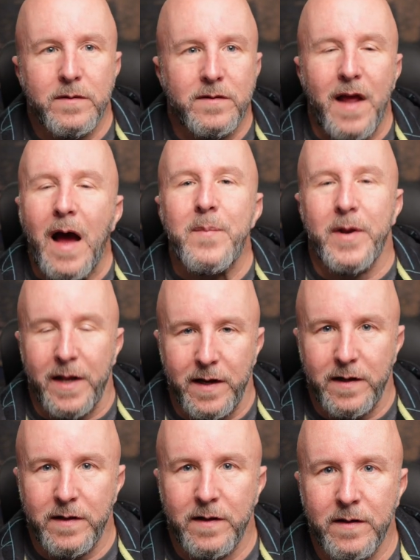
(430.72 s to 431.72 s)

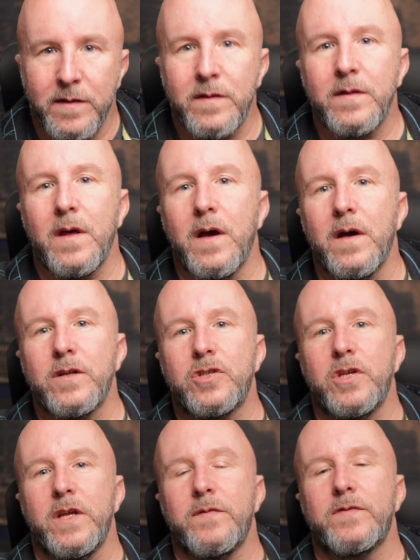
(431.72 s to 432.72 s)
dominated the
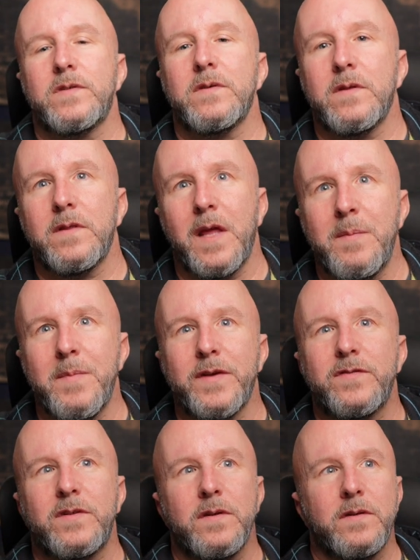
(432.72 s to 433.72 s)
Chiefs. They
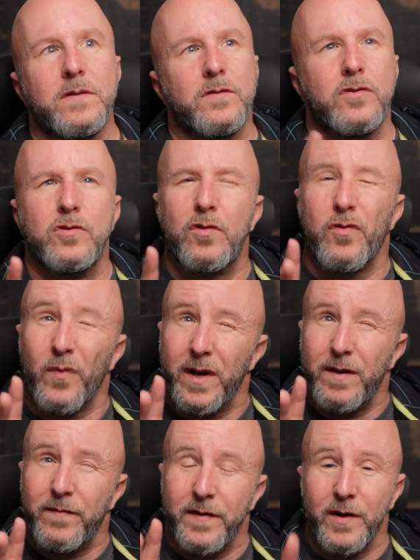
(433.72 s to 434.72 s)
missed
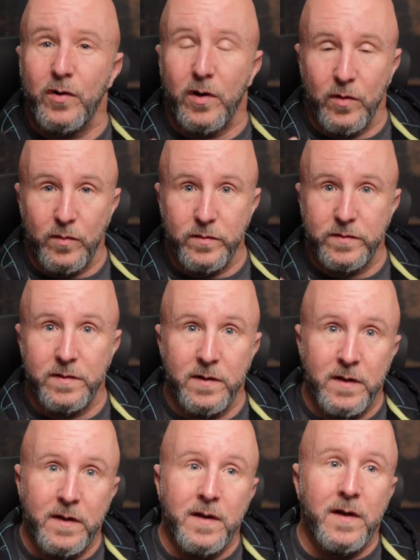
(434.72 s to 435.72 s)
3 field goals
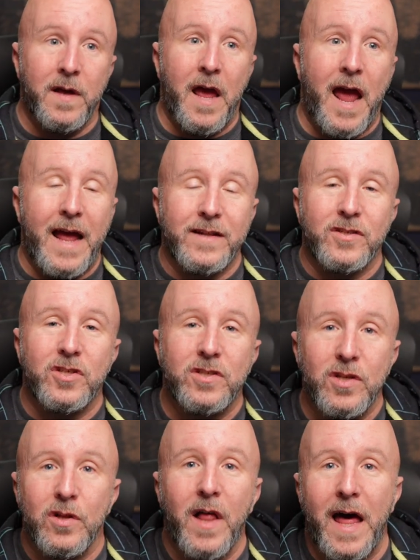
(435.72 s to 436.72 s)
and
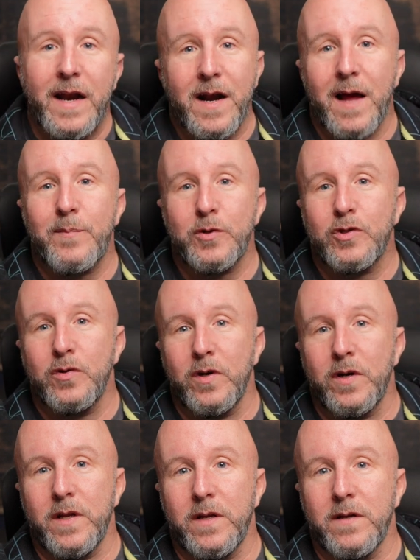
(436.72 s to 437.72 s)
still had an
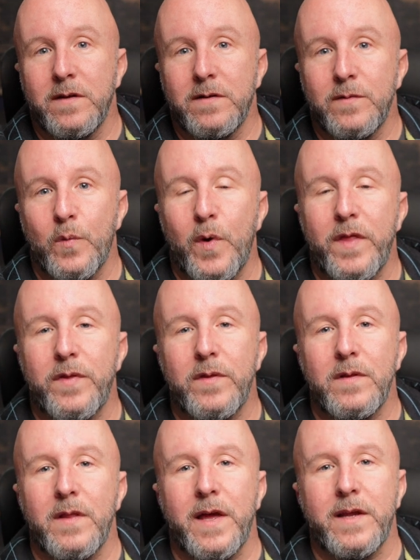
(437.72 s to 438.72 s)
opportunity with
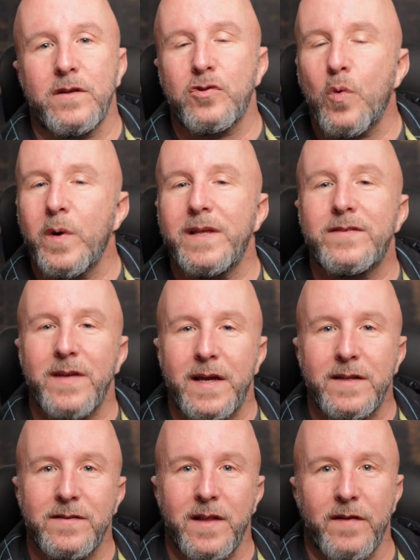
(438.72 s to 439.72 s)
like 20
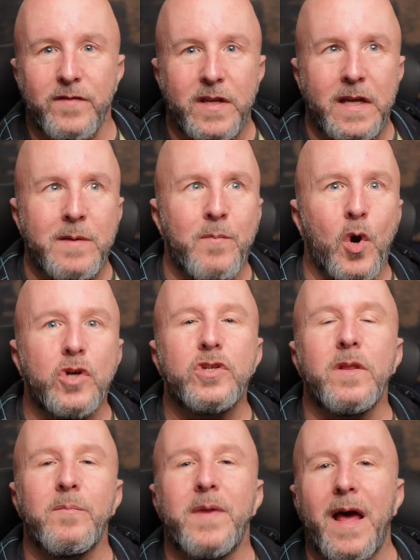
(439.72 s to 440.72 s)
seconds left. He
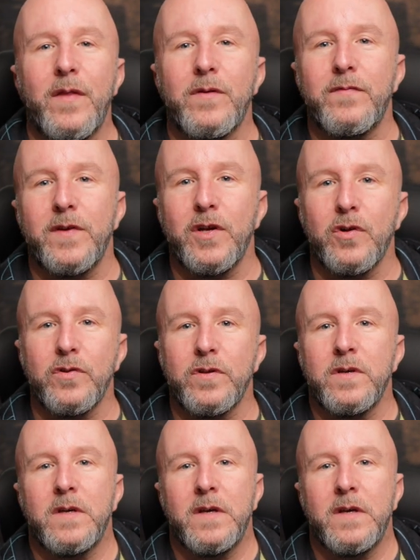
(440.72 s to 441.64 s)
marched them down the field